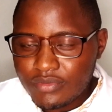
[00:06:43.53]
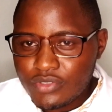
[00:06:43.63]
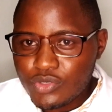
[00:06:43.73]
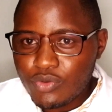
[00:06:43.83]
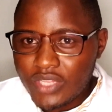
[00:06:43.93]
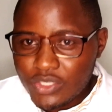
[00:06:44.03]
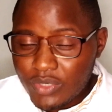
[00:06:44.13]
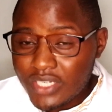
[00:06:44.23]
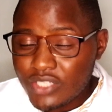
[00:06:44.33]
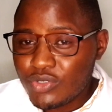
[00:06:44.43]
So that
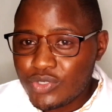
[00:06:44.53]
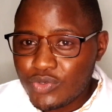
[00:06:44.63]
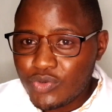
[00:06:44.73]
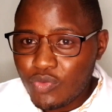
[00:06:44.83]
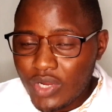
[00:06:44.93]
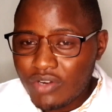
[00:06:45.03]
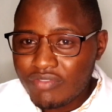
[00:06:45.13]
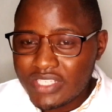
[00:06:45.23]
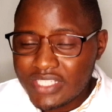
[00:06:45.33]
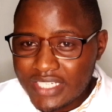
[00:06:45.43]
one is also one of
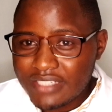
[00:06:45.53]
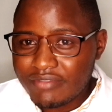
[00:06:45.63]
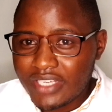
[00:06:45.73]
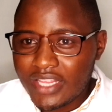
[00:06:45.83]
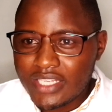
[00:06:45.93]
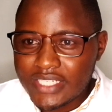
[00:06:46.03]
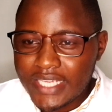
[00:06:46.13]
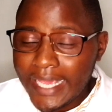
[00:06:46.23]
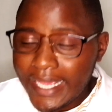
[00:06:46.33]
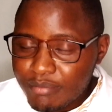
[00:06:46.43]
the side effects that
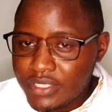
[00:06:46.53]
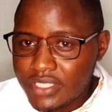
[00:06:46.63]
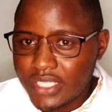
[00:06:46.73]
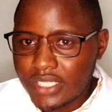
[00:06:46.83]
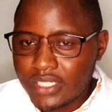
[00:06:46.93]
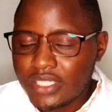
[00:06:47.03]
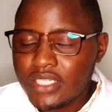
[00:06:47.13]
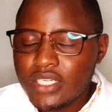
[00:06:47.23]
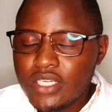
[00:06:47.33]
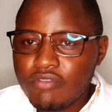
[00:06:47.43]
can be seen
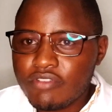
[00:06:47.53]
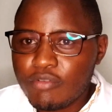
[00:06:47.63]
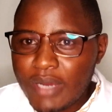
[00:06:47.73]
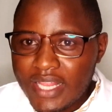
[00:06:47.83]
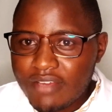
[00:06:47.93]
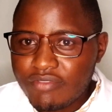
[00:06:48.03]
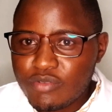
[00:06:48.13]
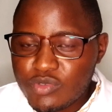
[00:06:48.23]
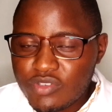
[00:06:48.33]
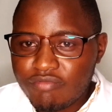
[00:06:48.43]
from other
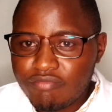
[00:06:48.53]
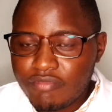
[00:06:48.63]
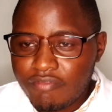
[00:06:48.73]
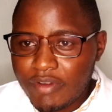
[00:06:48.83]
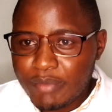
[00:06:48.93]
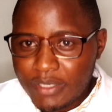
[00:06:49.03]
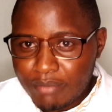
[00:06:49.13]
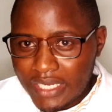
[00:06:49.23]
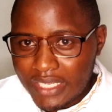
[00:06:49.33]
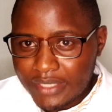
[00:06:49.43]
forms of family
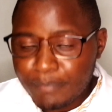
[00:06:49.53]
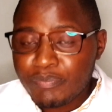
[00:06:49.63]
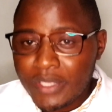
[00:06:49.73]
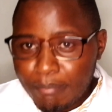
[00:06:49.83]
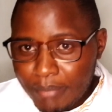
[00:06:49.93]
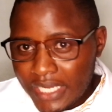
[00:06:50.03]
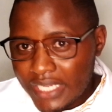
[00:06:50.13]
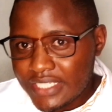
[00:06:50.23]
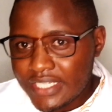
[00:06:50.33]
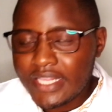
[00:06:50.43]
planning,
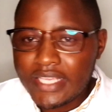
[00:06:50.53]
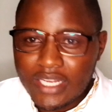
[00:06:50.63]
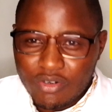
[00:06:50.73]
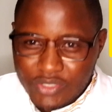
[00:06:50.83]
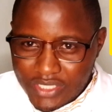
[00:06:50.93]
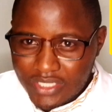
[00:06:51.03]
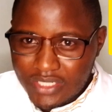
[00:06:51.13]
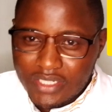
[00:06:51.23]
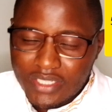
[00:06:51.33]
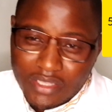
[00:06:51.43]
but they are not
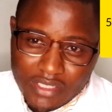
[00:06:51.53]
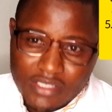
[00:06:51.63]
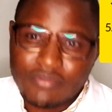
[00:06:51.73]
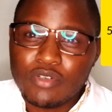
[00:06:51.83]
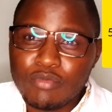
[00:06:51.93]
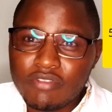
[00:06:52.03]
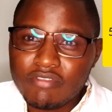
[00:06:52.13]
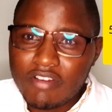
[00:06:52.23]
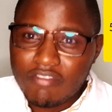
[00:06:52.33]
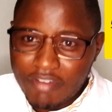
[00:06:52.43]
seen in this form of
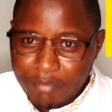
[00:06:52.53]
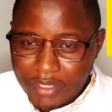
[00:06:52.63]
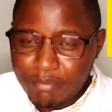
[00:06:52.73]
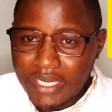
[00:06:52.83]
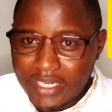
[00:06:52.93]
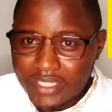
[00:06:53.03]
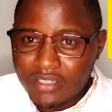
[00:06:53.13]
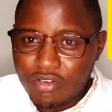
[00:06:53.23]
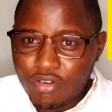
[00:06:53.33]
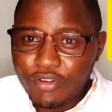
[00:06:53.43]
family planning
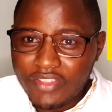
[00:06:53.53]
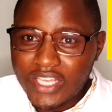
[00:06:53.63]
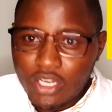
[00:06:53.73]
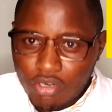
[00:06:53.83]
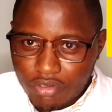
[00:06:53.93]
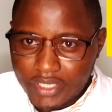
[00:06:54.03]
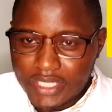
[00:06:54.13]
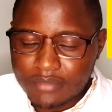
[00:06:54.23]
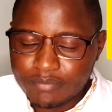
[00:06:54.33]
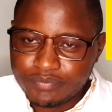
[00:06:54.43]
or the COIL.